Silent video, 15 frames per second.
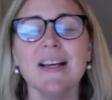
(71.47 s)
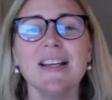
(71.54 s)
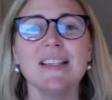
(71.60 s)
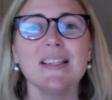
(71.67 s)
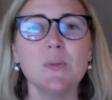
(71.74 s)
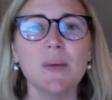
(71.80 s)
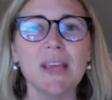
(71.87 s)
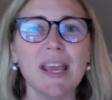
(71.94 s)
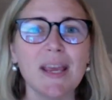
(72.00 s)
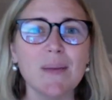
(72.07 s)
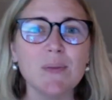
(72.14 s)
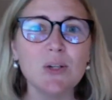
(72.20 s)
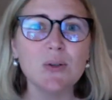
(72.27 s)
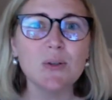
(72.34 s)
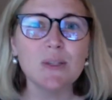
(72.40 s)
Since we came
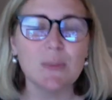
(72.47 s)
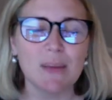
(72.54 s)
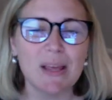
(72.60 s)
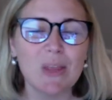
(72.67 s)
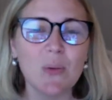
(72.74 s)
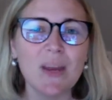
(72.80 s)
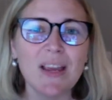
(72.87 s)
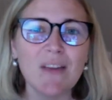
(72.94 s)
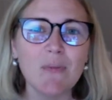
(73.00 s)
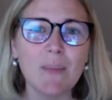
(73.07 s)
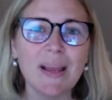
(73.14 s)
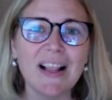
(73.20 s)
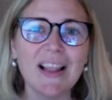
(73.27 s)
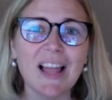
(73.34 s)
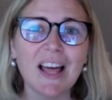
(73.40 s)
to Smith, we've
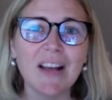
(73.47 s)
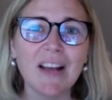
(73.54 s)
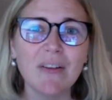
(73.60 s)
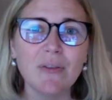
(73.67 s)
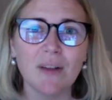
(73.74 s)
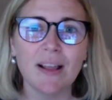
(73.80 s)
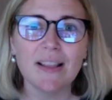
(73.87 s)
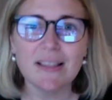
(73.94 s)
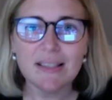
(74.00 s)
made a lot of friends.